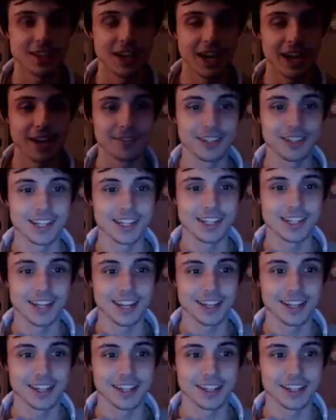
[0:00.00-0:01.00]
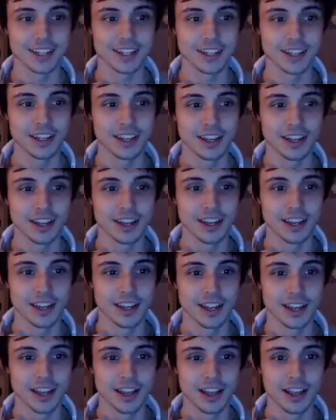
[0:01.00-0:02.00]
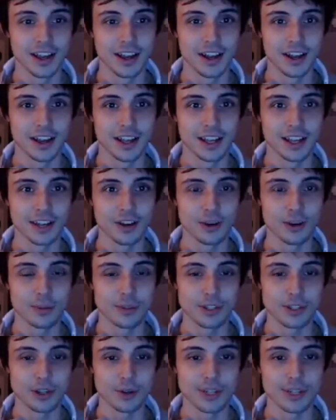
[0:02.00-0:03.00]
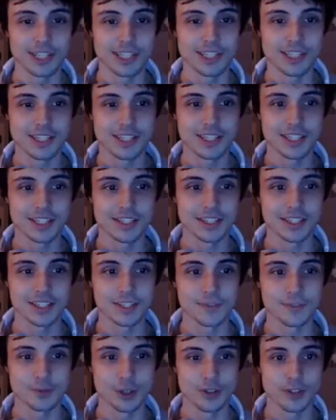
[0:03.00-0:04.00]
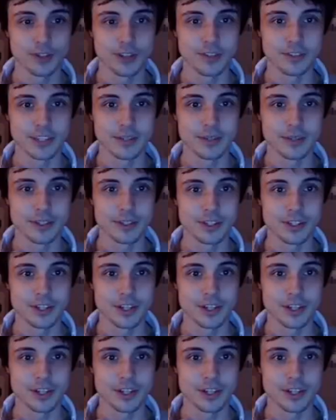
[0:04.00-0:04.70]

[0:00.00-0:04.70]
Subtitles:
I have Lee at Tekken King, and it almost always is 45 damage.